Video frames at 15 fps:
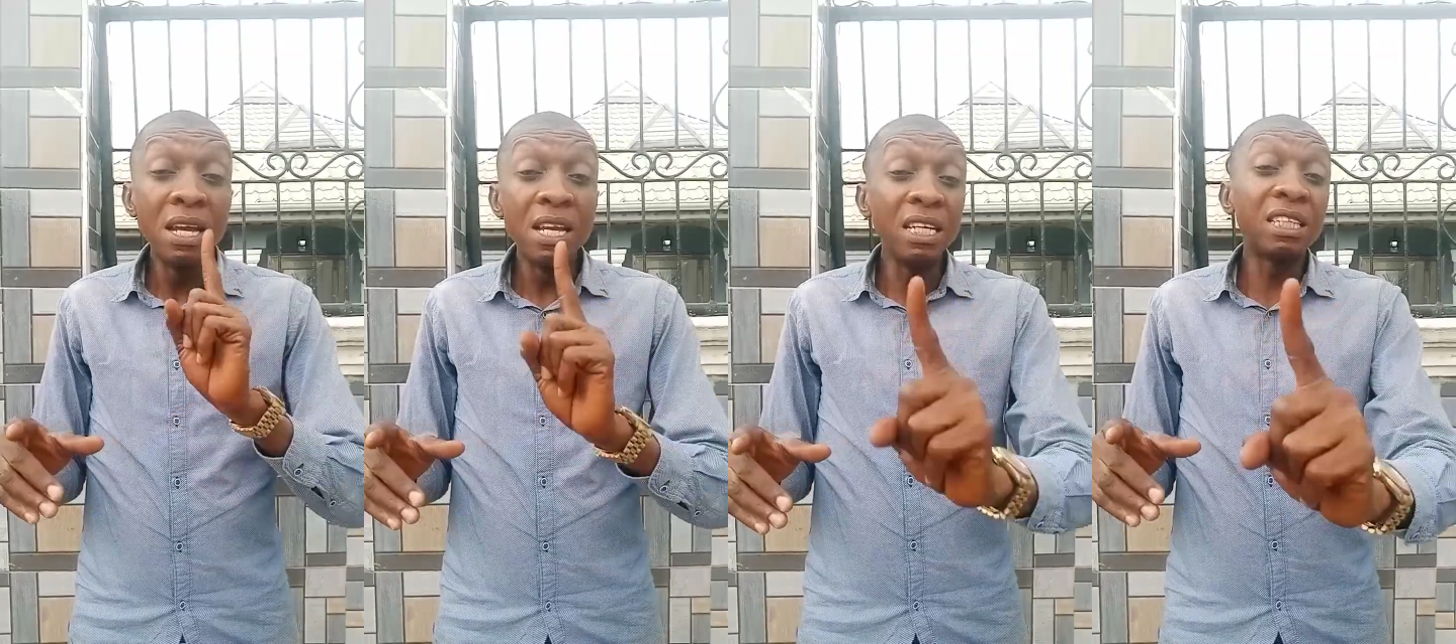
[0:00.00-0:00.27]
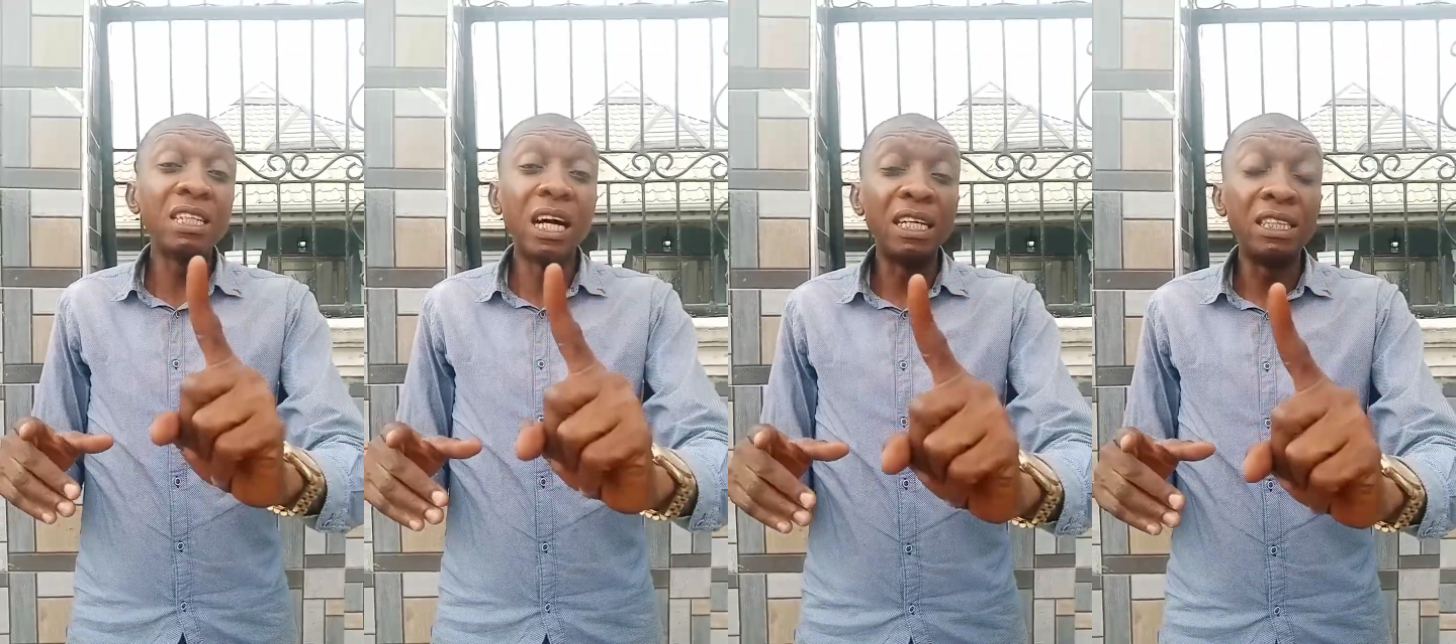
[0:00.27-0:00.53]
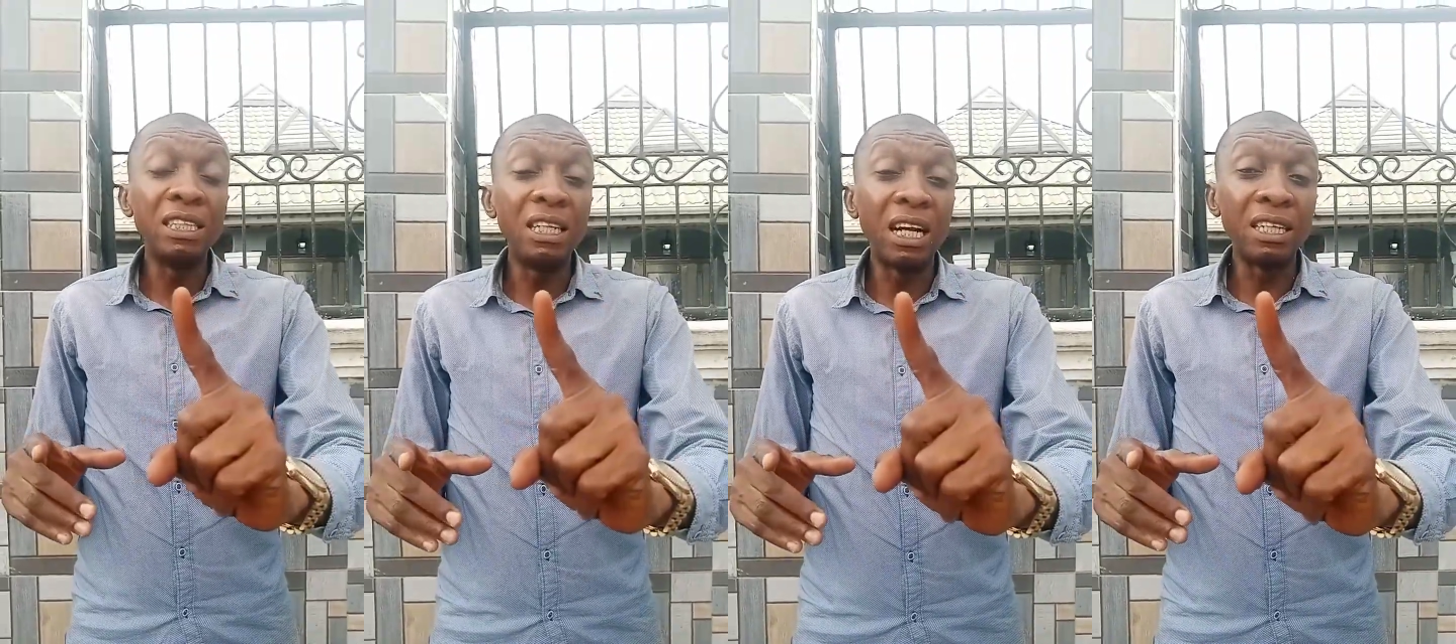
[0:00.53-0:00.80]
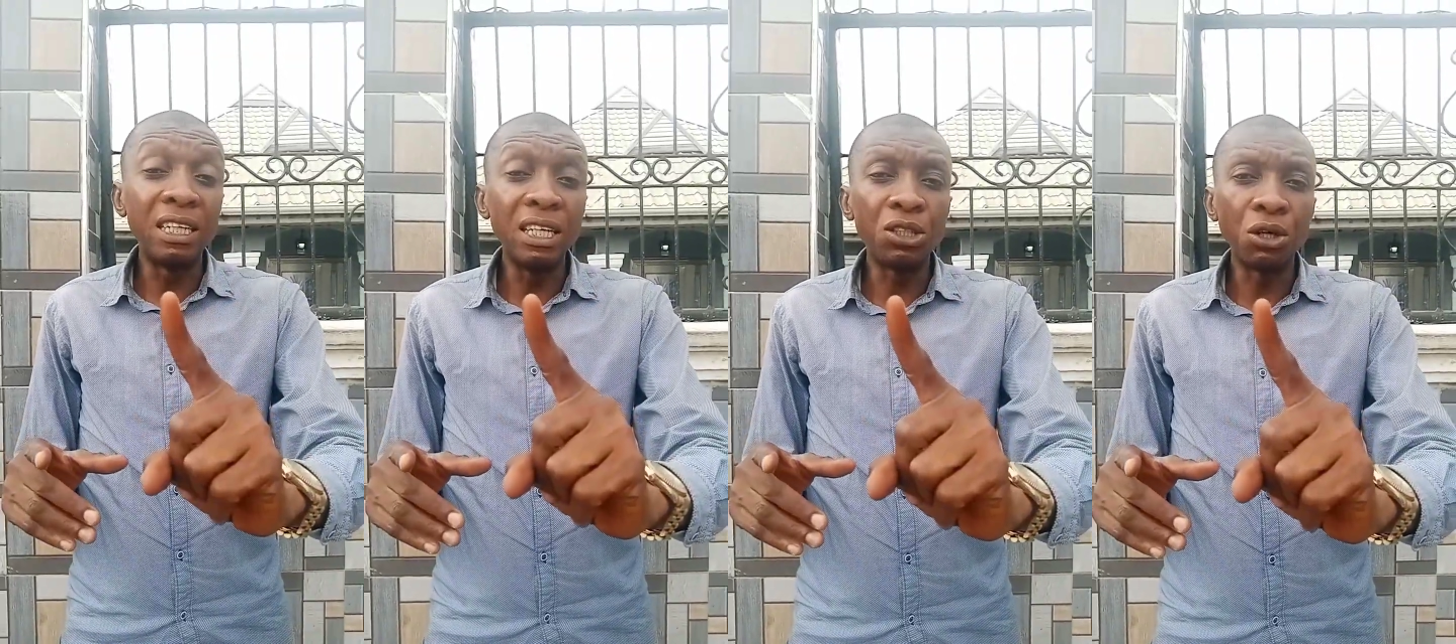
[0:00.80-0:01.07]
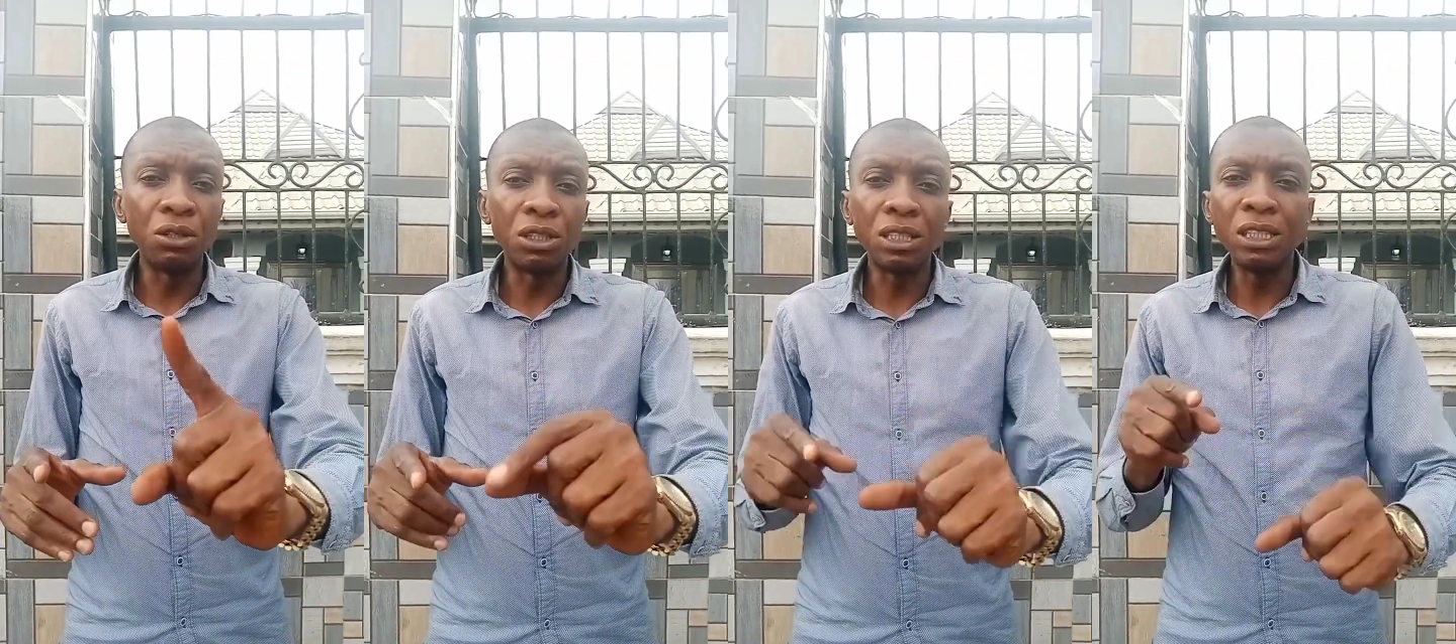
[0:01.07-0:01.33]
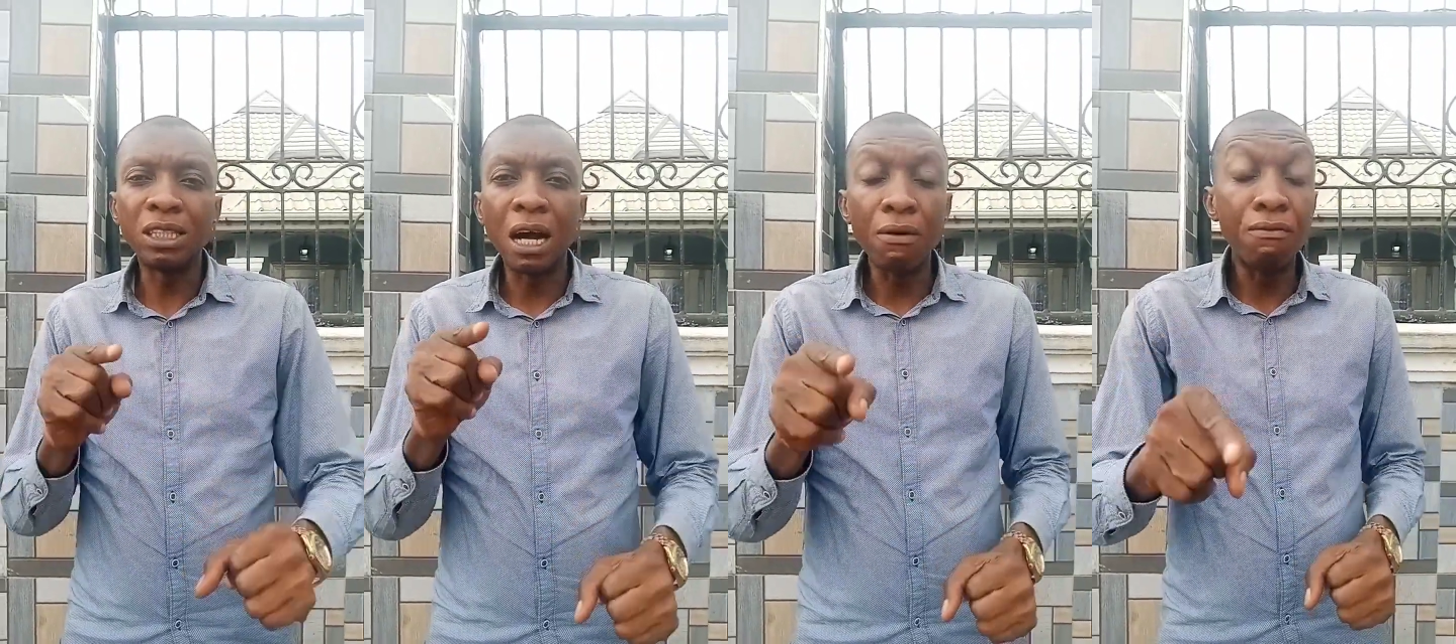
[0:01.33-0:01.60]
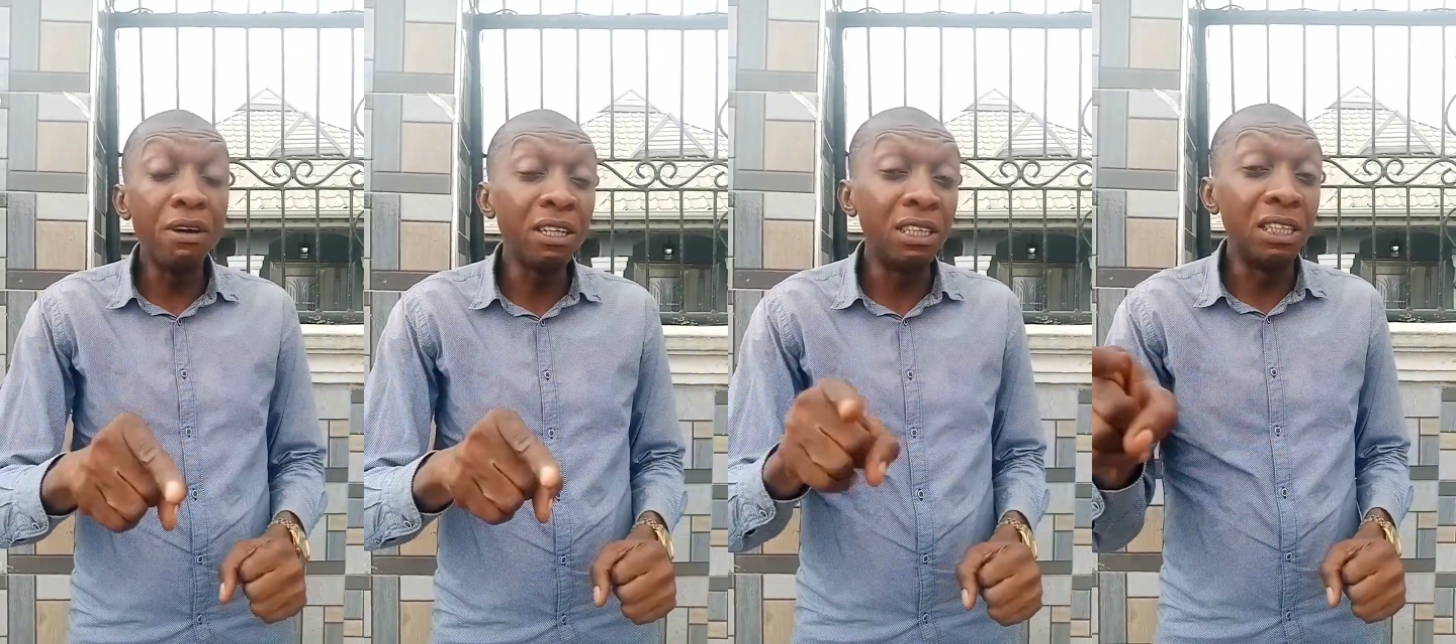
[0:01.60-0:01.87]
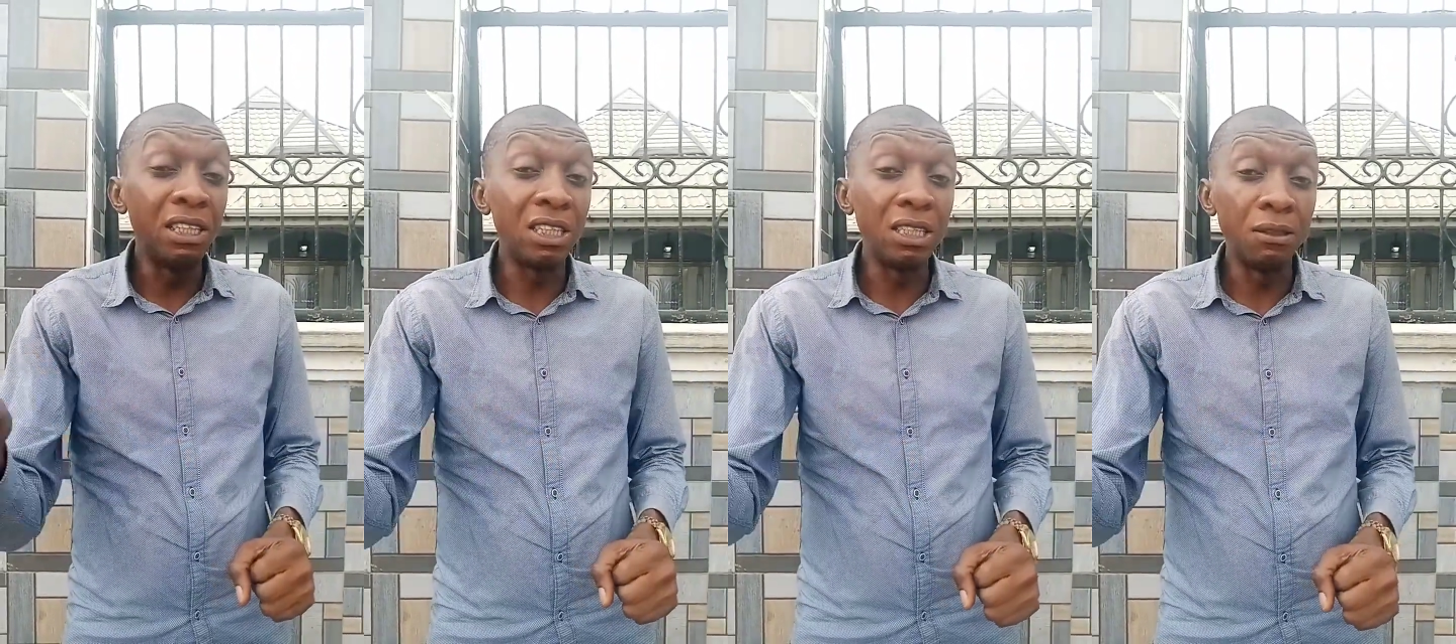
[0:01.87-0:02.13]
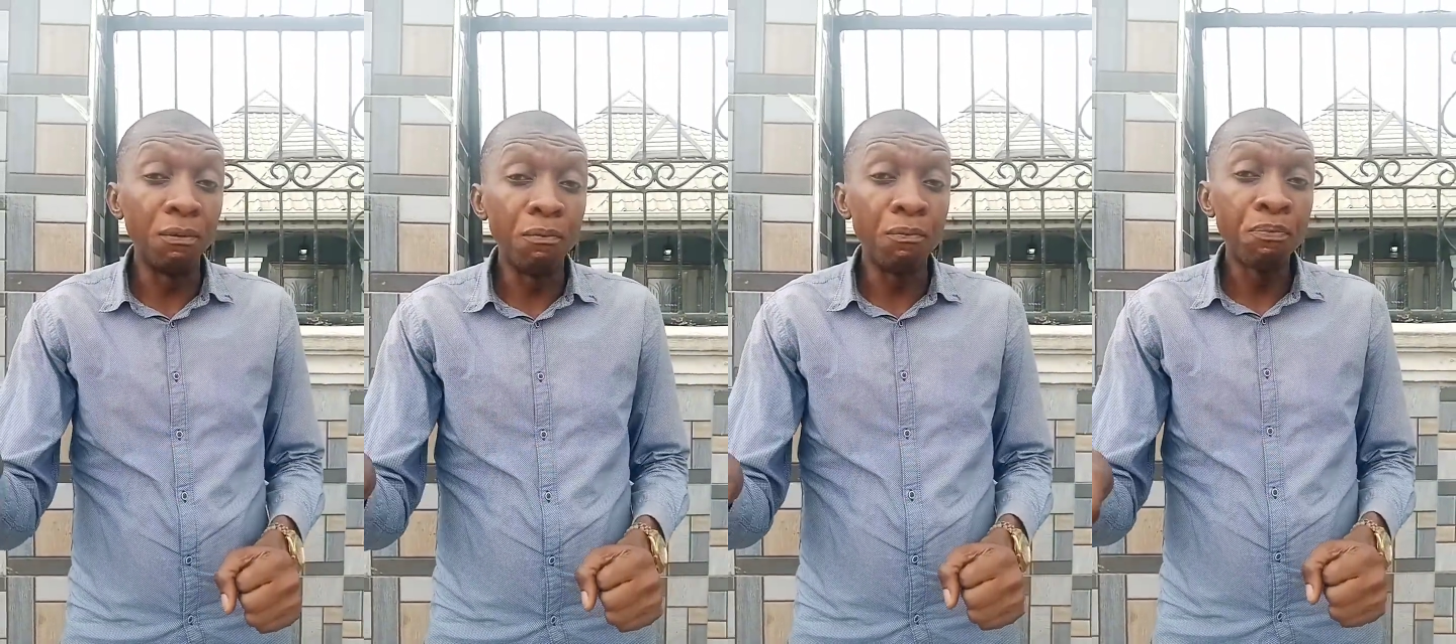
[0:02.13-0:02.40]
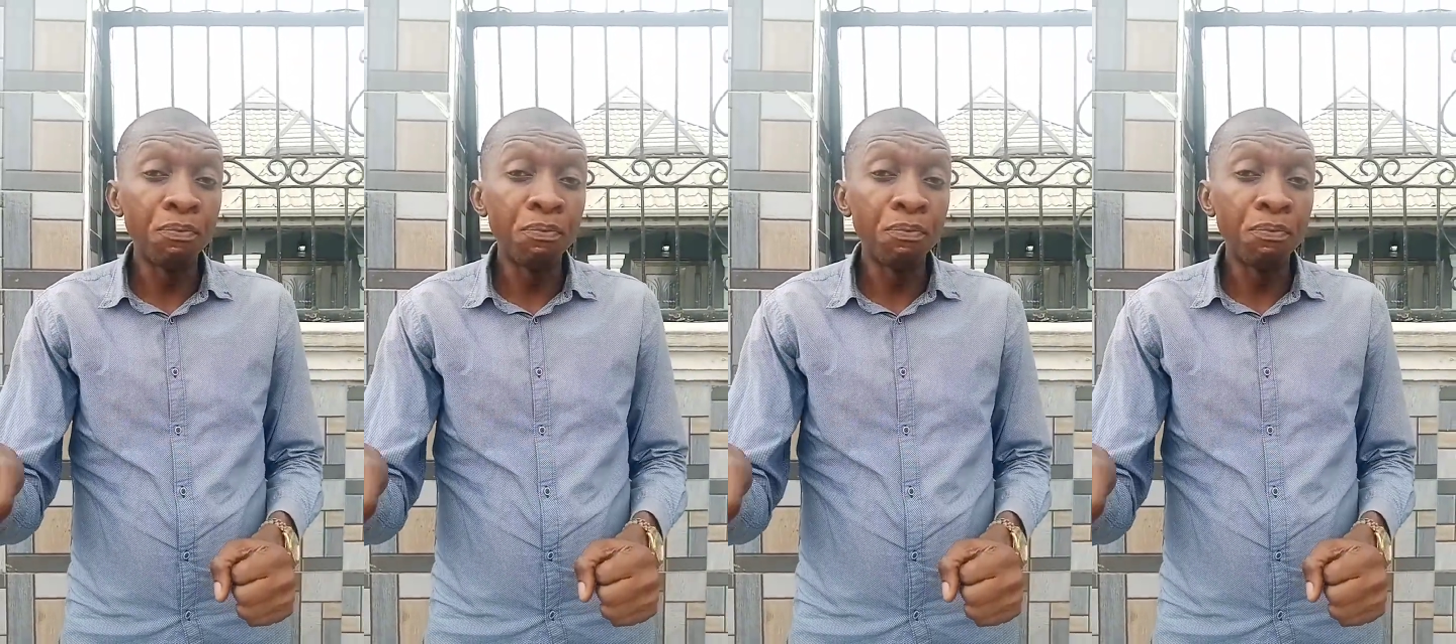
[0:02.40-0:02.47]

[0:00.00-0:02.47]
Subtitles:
These radiations, it affect the gene.